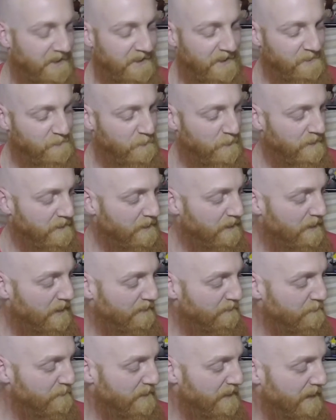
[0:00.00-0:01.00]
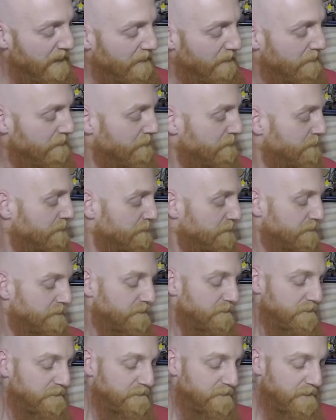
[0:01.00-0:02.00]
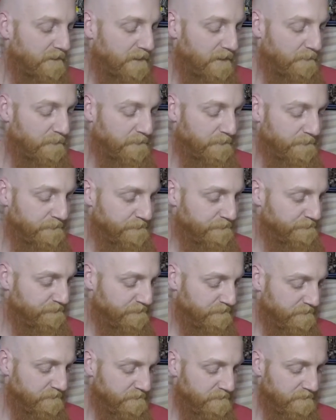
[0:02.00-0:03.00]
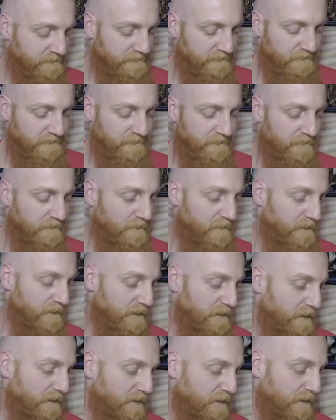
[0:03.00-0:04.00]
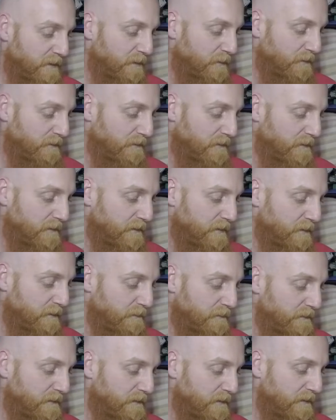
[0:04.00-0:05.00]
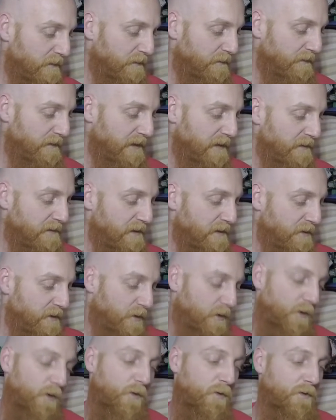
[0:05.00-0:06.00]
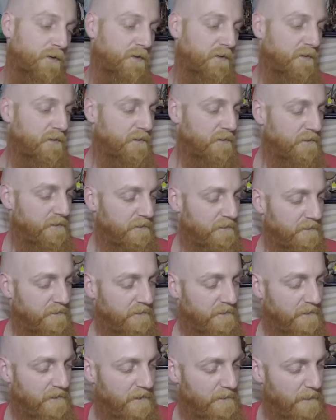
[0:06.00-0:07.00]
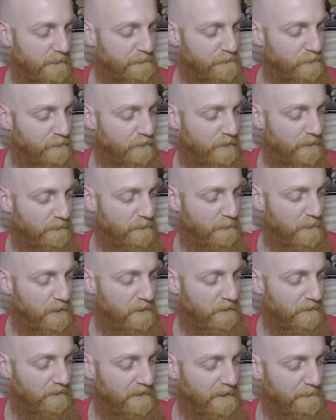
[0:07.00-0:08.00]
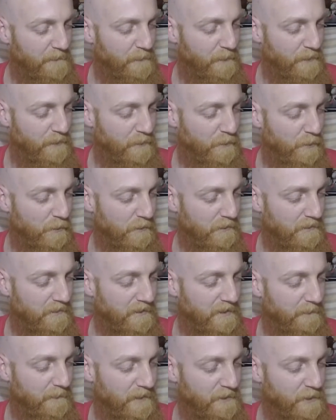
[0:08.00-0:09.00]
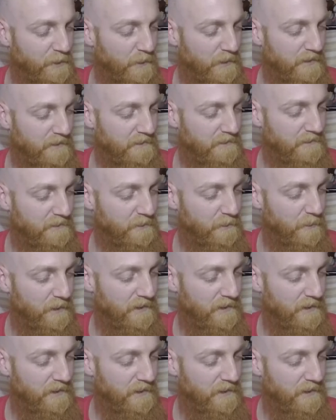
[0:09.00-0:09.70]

doesn't want to get off me now. Um, there you go. There you go. There you go. There you go. There, maybe she'll pop the bottle. That'd be pretty cool. Come on, do it. Do